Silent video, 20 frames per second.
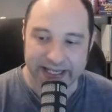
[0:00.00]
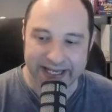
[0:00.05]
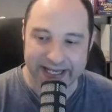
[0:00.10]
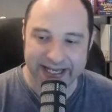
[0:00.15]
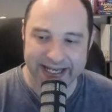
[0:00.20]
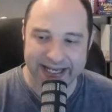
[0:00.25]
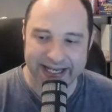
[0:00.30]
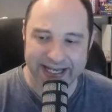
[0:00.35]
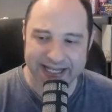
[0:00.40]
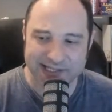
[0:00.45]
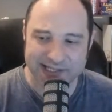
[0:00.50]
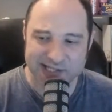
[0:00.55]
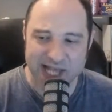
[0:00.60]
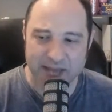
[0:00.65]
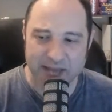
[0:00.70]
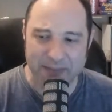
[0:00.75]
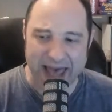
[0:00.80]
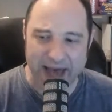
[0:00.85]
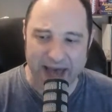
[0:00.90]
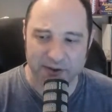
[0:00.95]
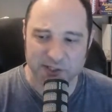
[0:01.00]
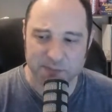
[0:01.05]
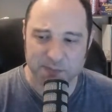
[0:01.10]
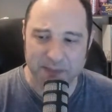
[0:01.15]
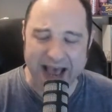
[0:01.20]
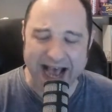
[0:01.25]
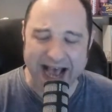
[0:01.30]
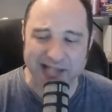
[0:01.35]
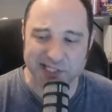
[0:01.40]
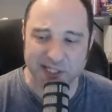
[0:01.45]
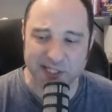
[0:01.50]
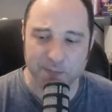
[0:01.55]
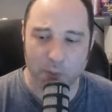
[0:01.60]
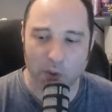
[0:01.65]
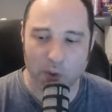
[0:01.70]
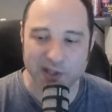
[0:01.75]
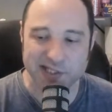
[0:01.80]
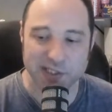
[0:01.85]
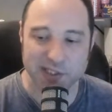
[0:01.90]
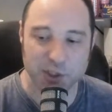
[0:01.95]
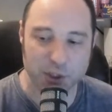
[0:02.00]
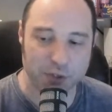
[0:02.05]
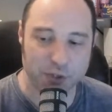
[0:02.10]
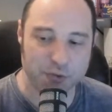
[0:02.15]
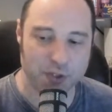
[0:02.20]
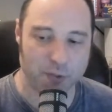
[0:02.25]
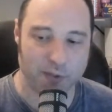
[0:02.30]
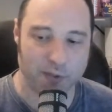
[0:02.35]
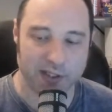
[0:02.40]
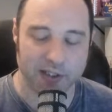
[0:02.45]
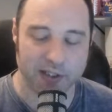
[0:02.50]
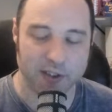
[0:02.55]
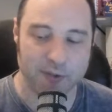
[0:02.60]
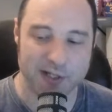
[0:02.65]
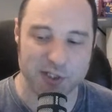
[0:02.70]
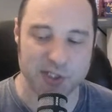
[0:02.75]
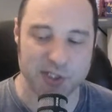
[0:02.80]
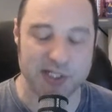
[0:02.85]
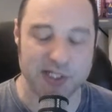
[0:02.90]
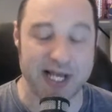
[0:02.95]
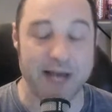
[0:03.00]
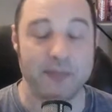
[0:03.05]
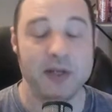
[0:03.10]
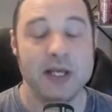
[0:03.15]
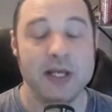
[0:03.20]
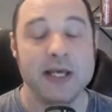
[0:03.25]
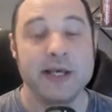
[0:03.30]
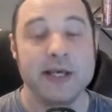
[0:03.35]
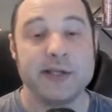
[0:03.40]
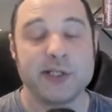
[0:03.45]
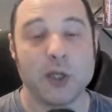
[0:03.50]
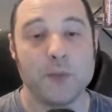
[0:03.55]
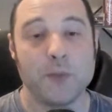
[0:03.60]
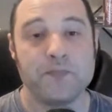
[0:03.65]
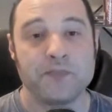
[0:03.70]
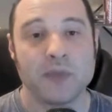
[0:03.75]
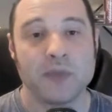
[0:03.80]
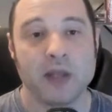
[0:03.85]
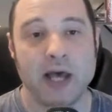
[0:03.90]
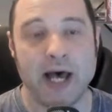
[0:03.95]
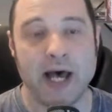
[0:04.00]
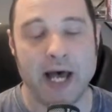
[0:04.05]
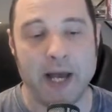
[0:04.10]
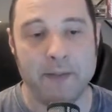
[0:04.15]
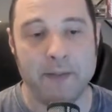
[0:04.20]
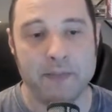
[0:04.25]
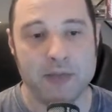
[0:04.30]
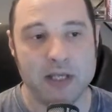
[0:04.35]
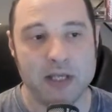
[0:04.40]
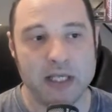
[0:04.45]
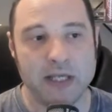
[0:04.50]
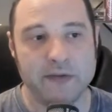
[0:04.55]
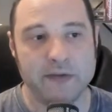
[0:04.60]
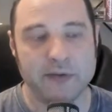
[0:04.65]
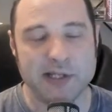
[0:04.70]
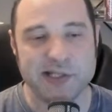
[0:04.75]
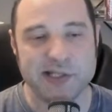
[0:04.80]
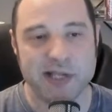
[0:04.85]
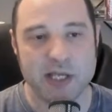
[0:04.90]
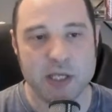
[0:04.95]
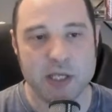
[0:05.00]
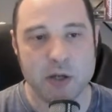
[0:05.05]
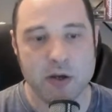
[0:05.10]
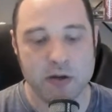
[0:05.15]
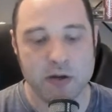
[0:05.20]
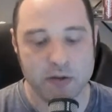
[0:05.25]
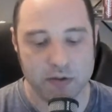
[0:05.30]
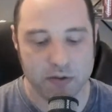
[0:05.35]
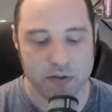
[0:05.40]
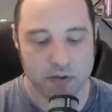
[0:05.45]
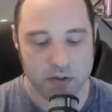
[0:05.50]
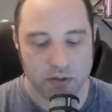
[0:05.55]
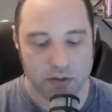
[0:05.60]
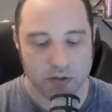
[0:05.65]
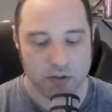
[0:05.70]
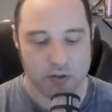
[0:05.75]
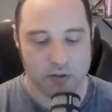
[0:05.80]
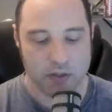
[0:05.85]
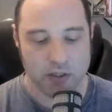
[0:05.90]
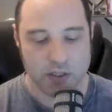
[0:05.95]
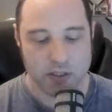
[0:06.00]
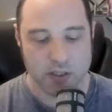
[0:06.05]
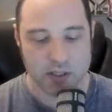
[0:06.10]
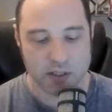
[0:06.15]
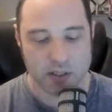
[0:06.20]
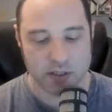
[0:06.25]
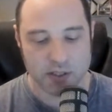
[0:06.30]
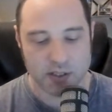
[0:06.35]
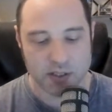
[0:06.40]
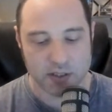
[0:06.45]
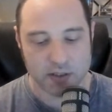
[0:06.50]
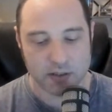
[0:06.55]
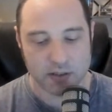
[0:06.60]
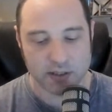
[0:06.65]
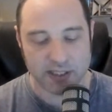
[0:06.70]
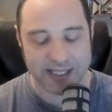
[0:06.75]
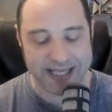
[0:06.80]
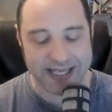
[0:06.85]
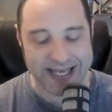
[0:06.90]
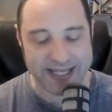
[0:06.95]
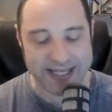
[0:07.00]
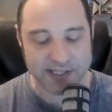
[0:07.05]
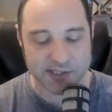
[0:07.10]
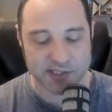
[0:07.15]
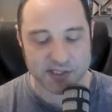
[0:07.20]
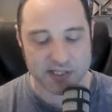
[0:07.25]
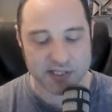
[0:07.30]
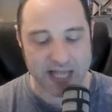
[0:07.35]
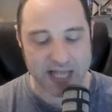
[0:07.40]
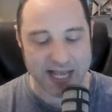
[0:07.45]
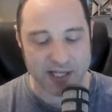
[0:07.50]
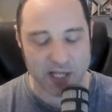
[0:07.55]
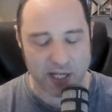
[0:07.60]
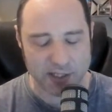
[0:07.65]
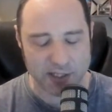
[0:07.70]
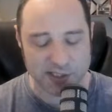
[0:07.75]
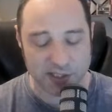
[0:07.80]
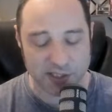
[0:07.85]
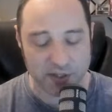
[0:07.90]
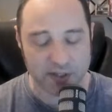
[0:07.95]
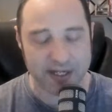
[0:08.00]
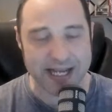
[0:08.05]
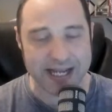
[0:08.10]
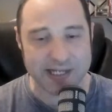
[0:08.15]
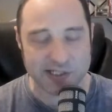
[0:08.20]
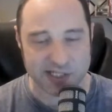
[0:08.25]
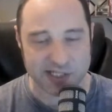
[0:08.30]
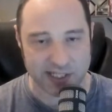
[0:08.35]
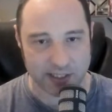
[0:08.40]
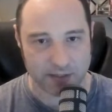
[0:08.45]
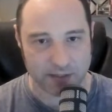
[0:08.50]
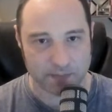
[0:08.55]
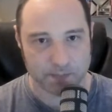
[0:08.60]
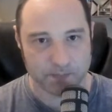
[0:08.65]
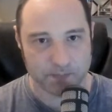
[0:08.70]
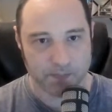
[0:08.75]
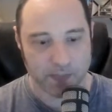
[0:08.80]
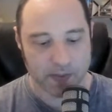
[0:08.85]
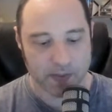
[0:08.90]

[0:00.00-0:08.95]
Tom, how does passing points to children work? Good question, Tom. So, let's say your kids, until they're 18,